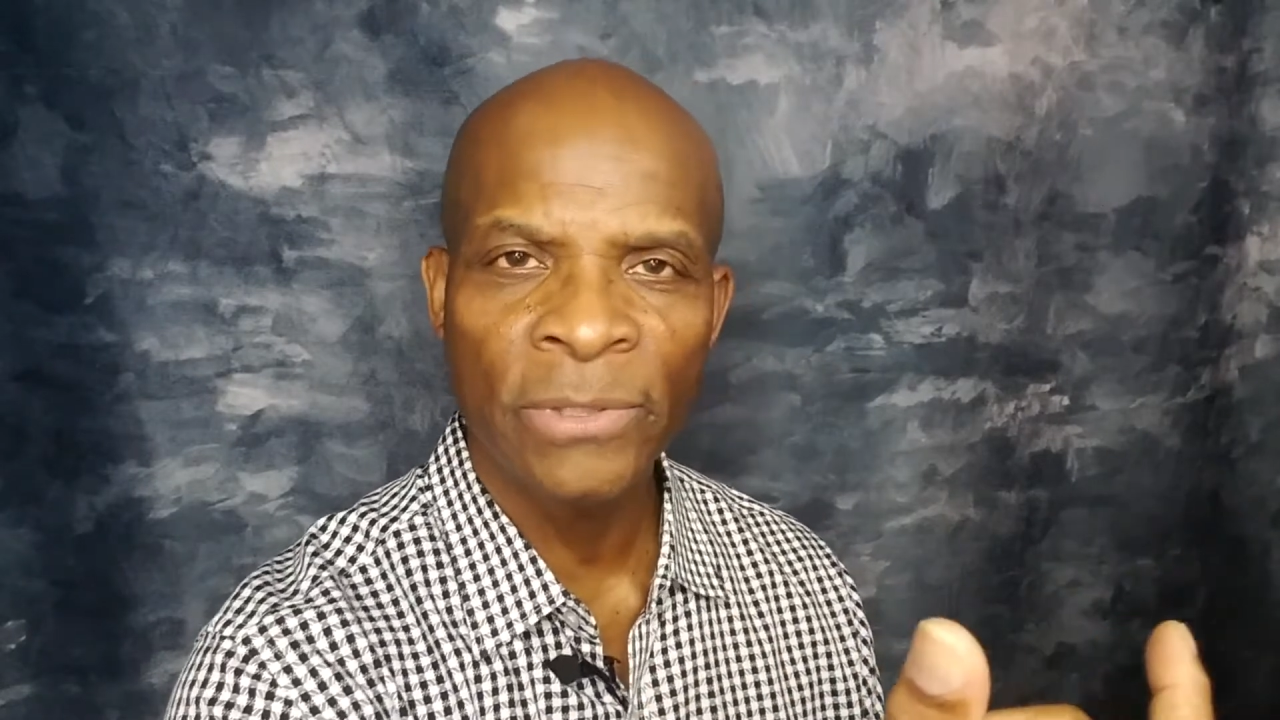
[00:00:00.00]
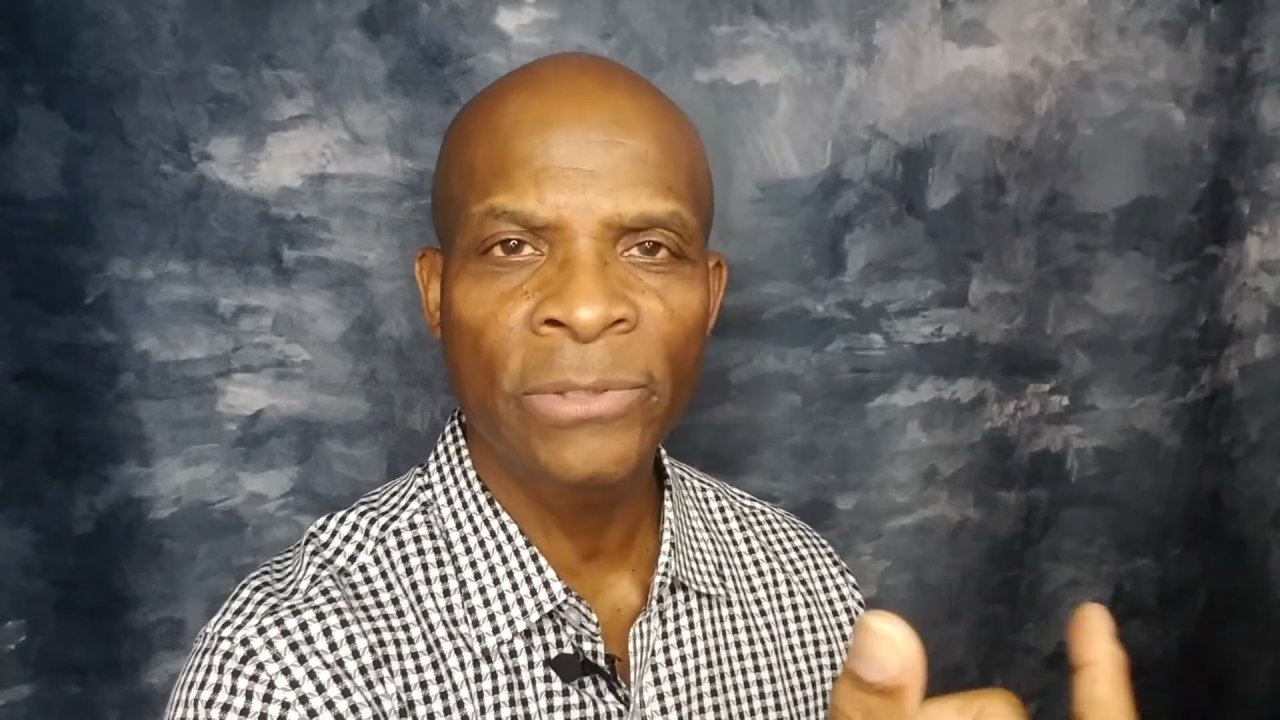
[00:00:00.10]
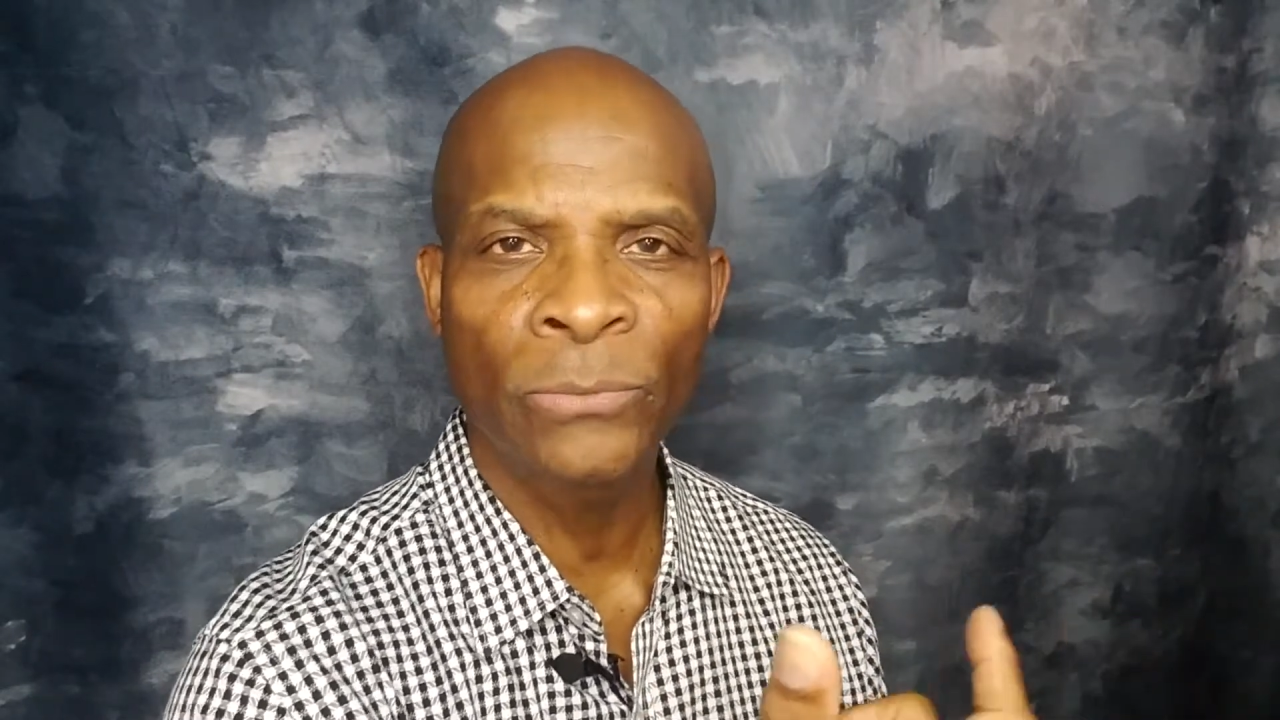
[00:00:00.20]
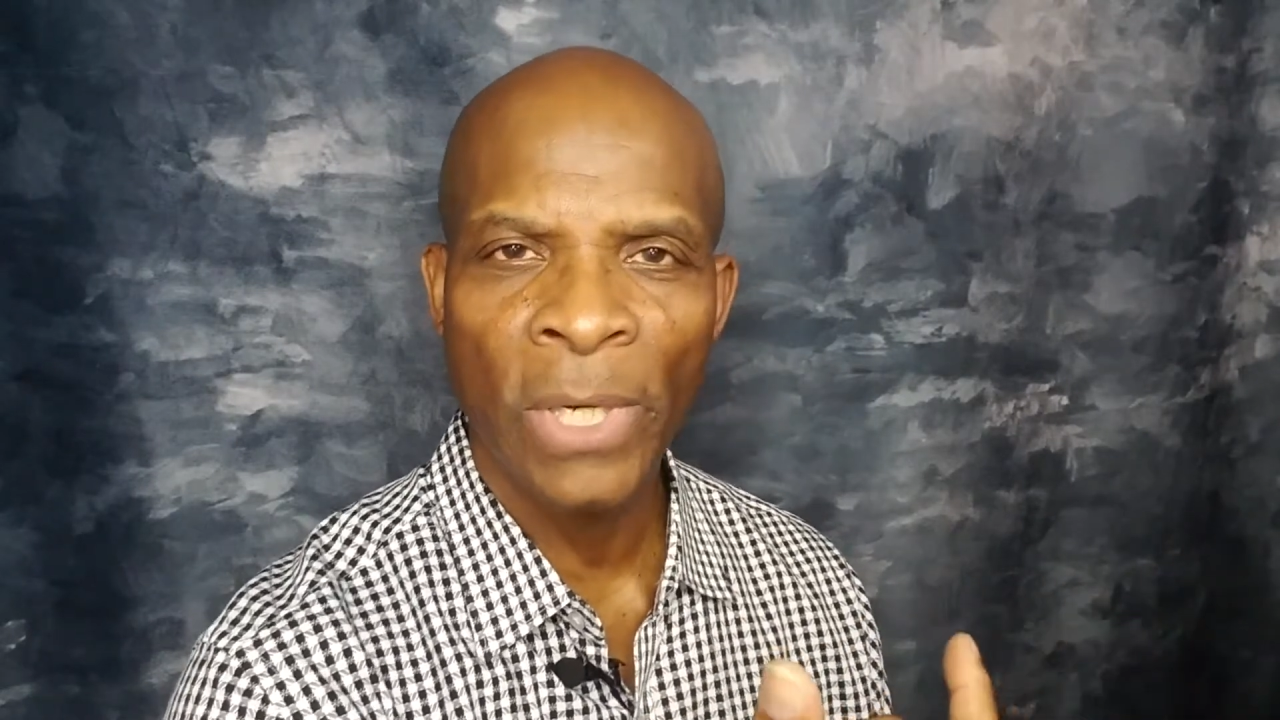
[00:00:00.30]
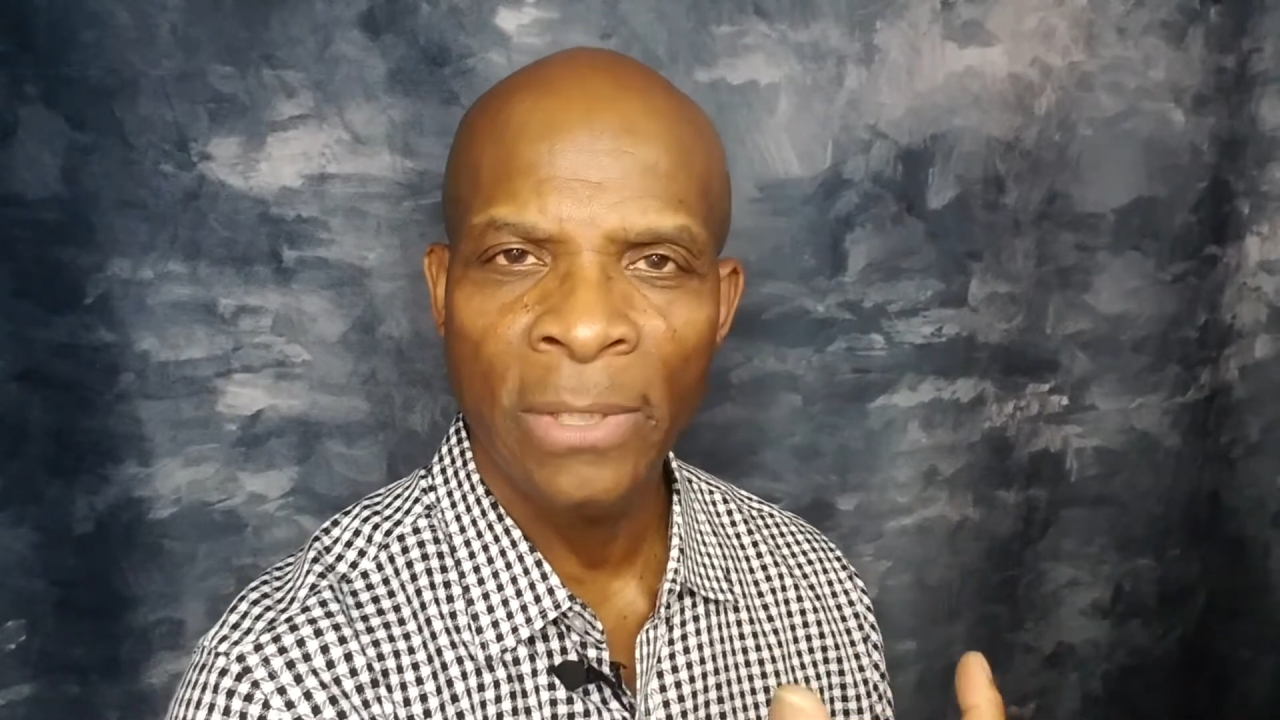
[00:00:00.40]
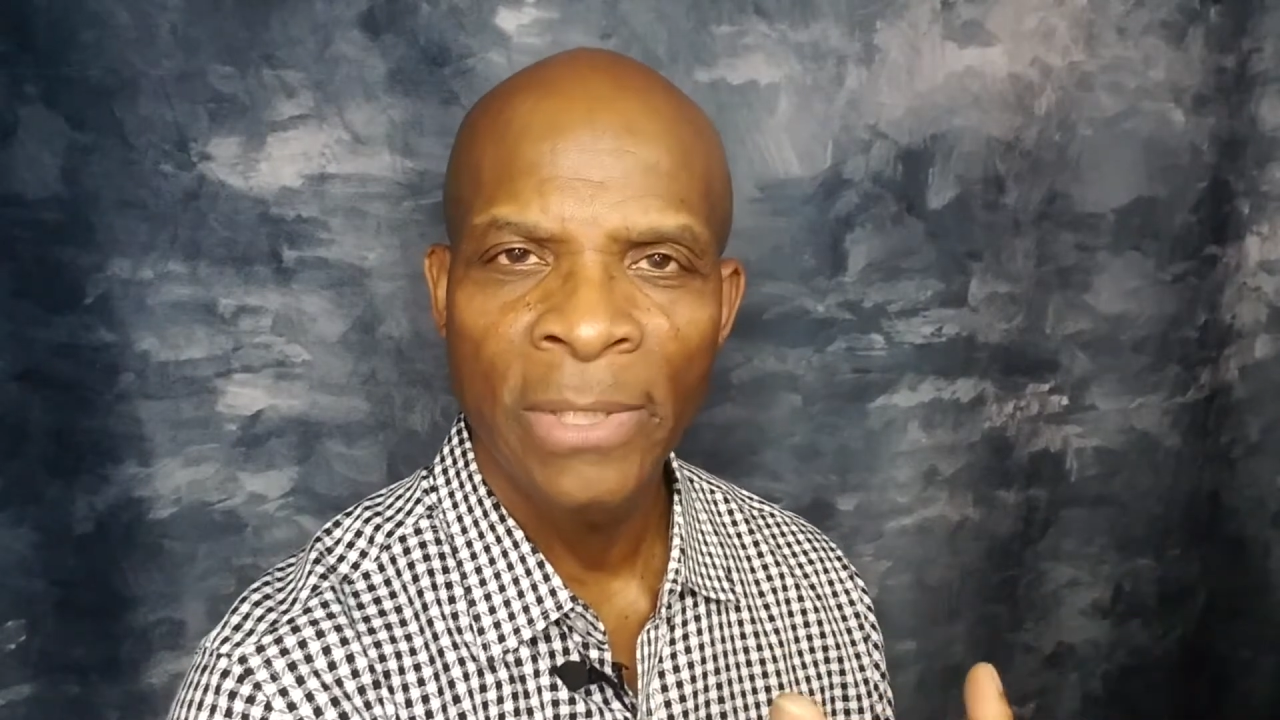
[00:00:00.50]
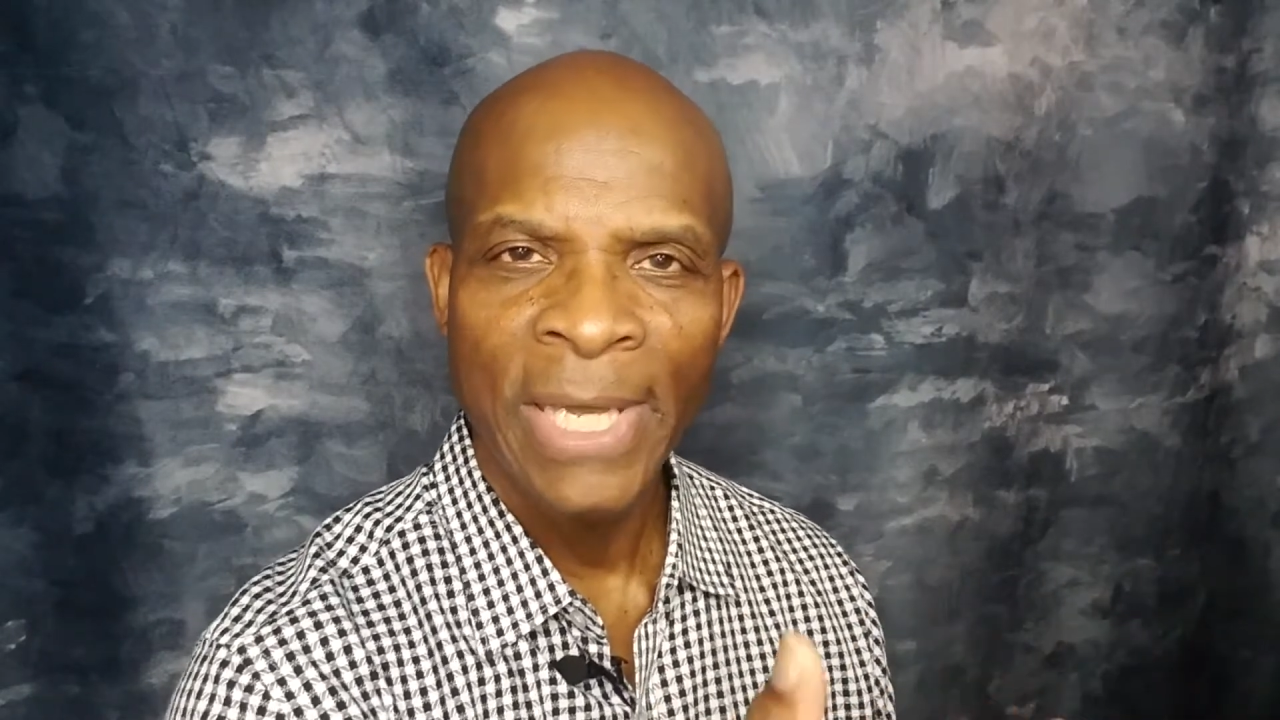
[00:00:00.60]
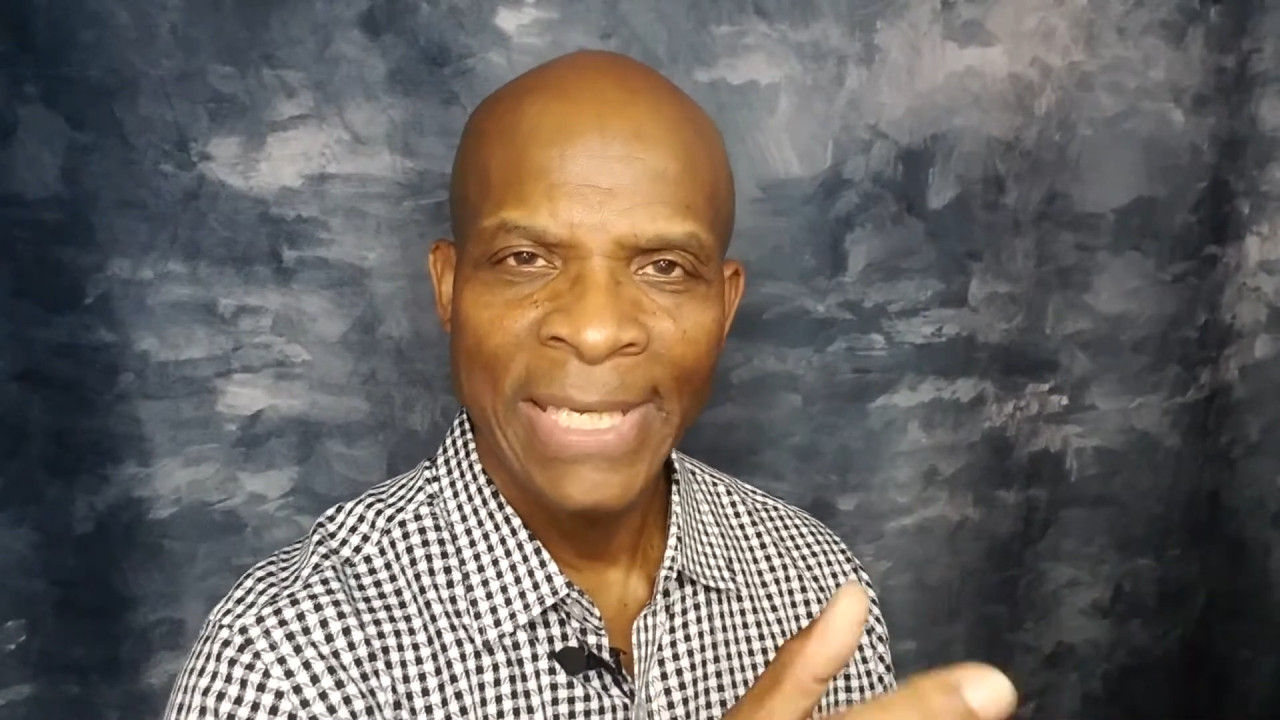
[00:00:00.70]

as well.